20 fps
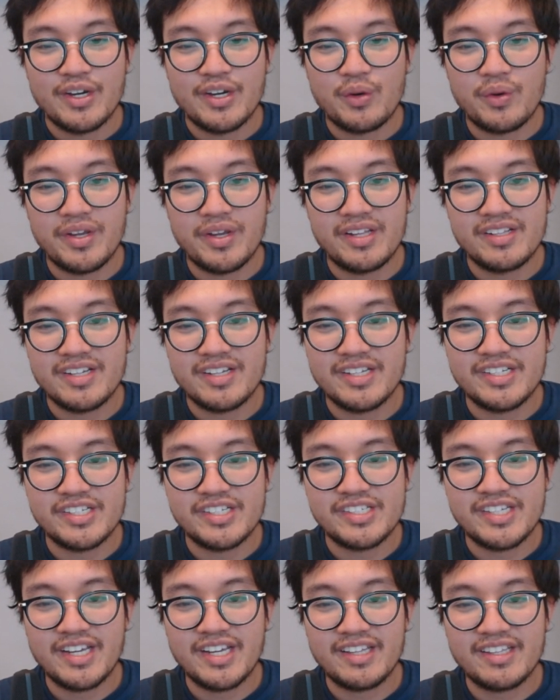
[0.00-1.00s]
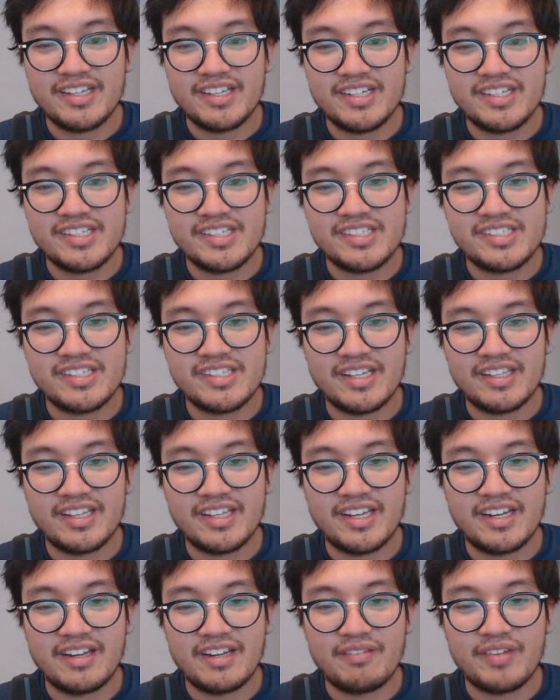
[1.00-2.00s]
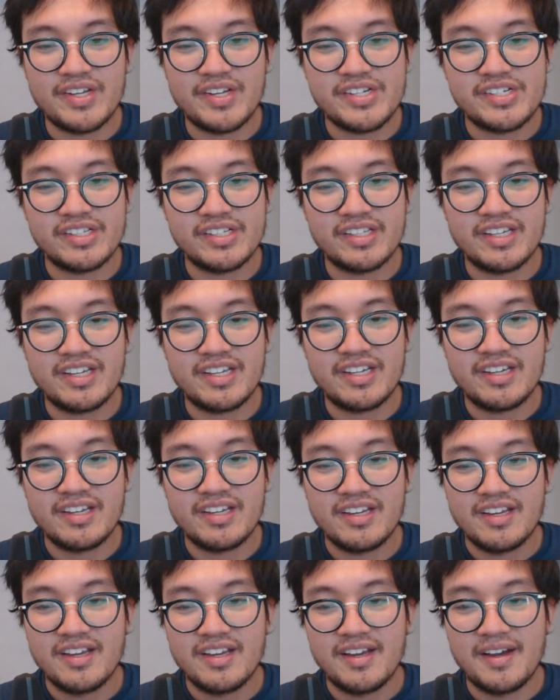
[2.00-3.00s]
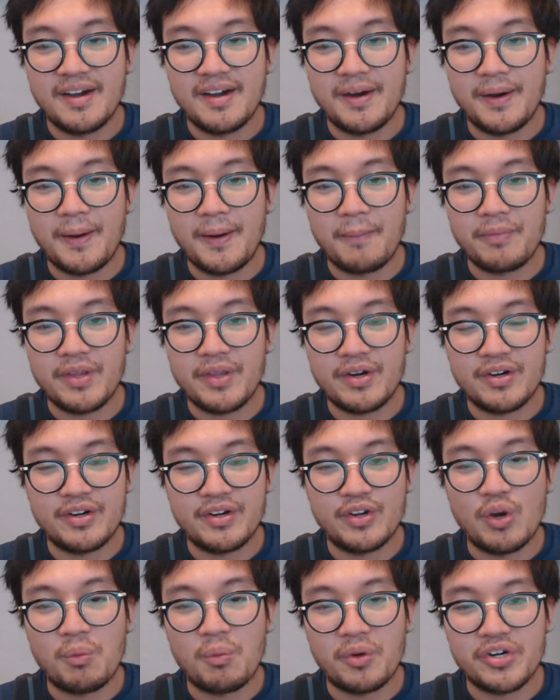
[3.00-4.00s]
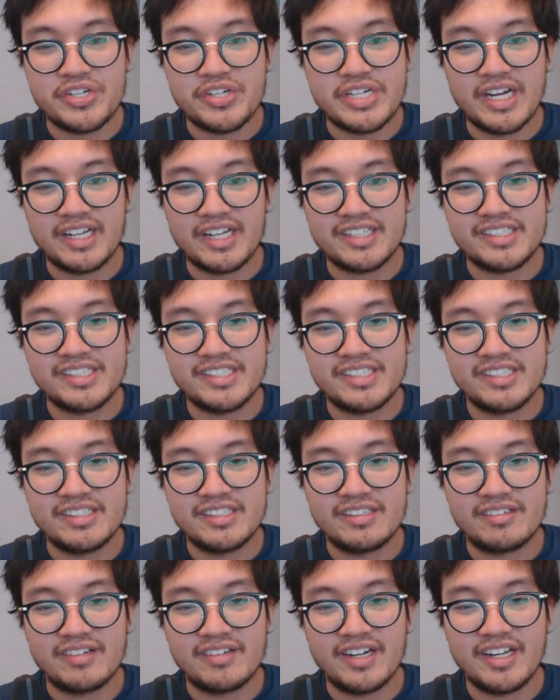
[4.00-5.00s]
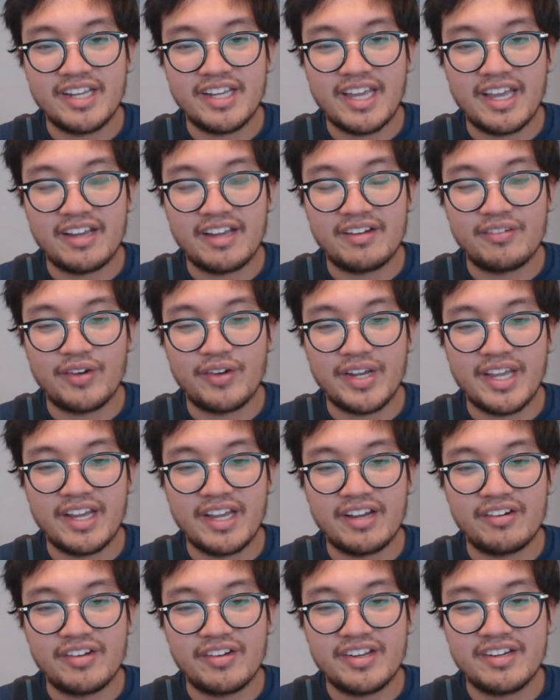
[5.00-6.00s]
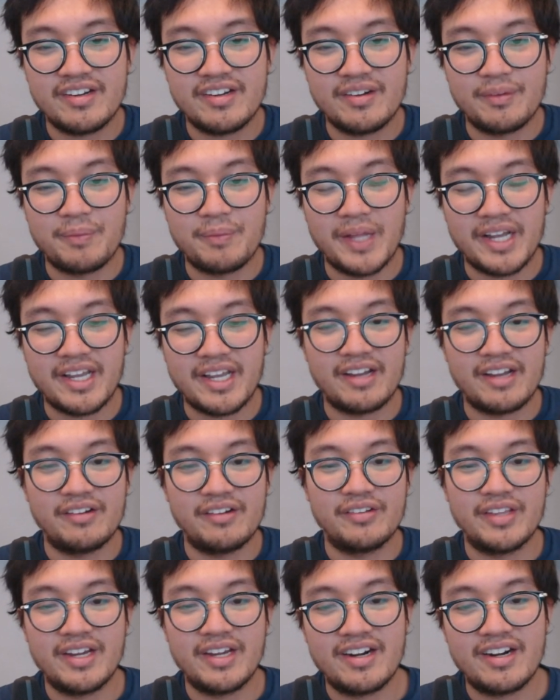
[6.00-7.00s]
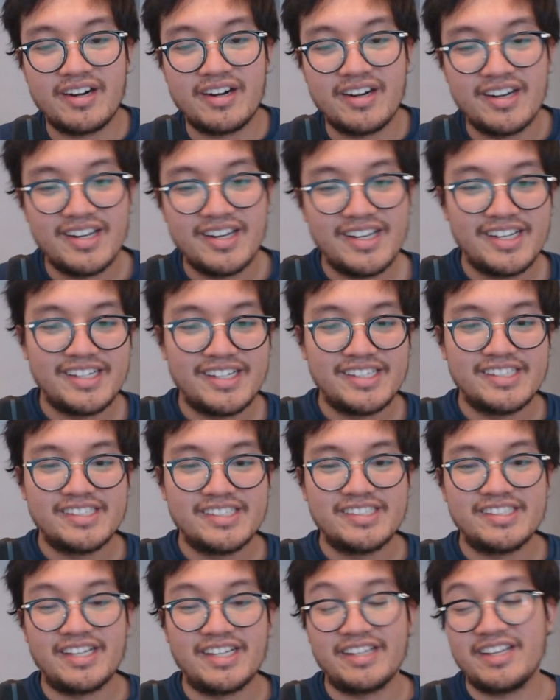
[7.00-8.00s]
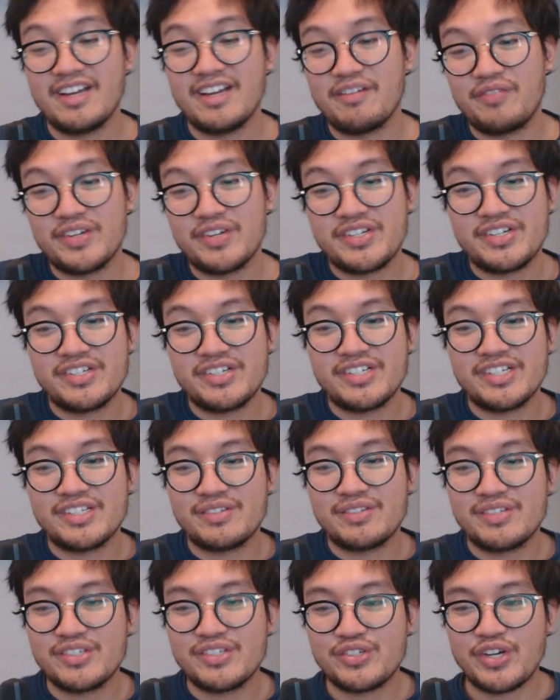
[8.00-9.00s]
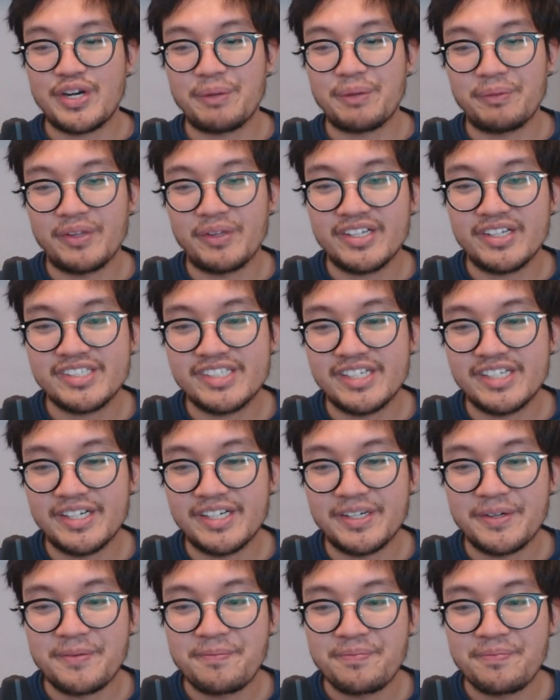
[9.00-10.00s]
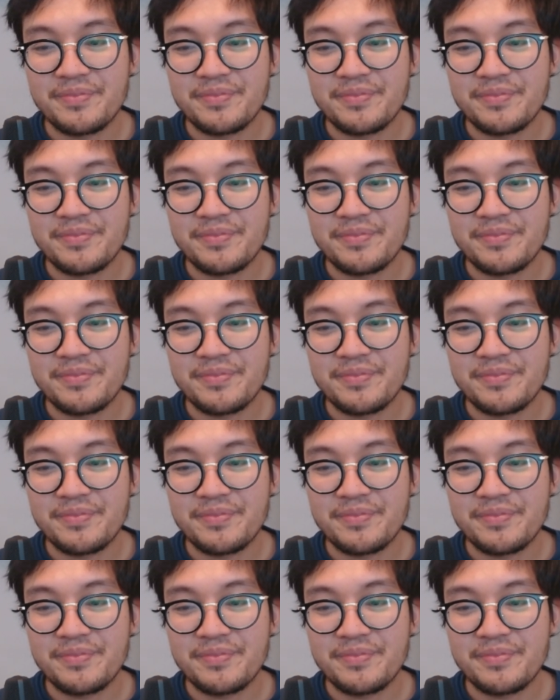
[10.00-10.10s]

Queen can just take this, and then eventually there are no more checks, right? White can't go here, black can't go there. And yeah, Fischer's just straight up lost here.